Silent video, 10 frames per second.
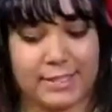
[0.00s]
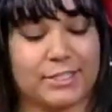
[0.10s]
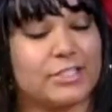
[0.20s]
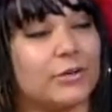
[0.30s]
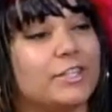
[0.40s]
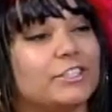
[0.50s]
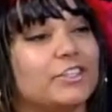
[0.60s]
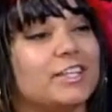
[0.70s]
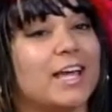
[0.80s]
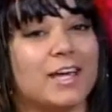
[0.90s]
see. So, in
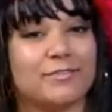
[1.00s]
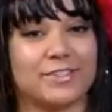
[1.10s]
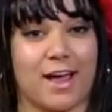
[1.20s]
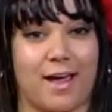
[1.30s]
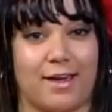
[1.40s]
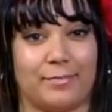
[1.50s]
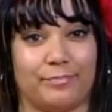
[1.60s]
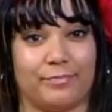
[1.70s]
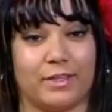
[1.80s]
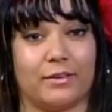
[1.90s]
your
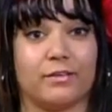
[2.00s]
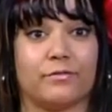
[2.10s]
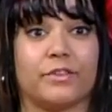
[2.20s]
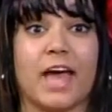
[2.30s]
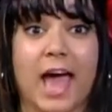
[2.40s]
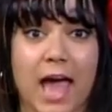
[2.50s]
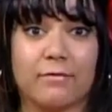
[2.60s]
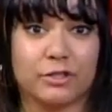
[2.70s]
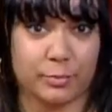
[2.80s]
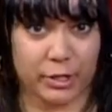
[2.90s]
lifetime, for the
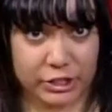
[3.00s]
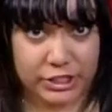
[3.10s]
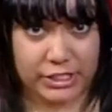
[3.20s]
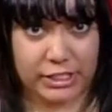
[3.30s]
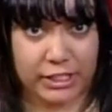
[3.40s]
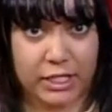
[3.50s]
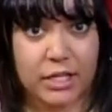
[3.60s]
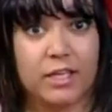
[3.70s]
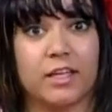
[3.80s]
average person,